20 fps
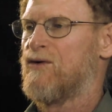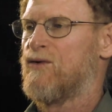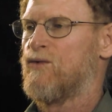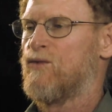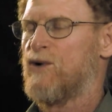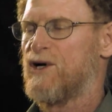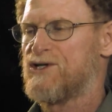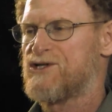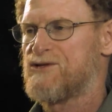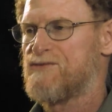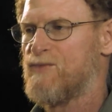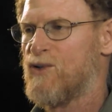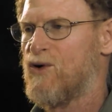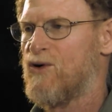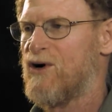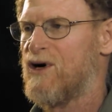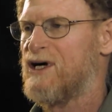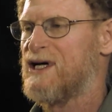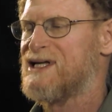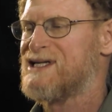What's
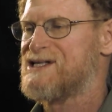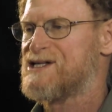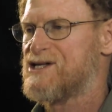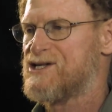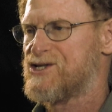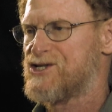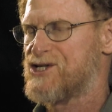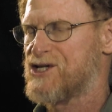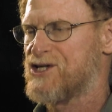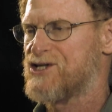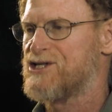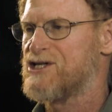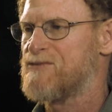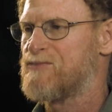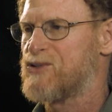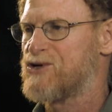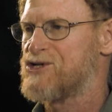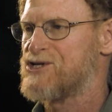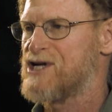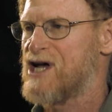more is
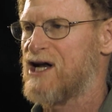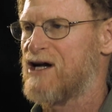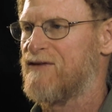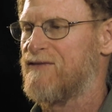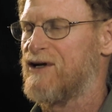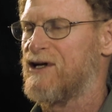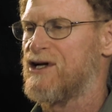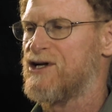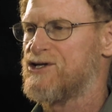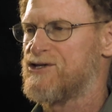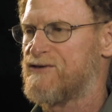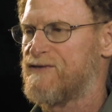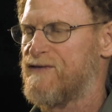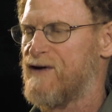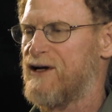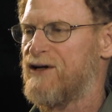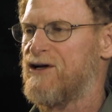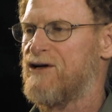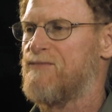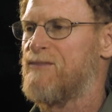60% of it is
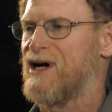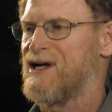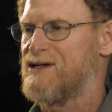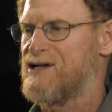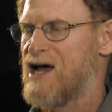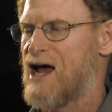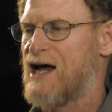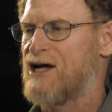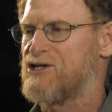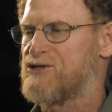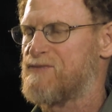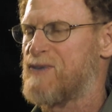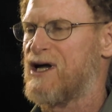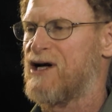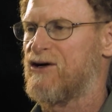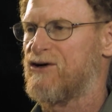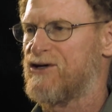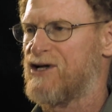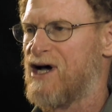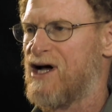funded by
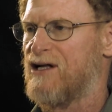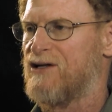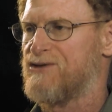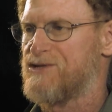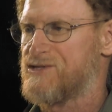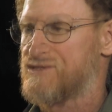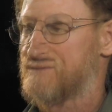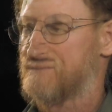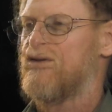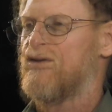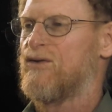taxpayer dollars.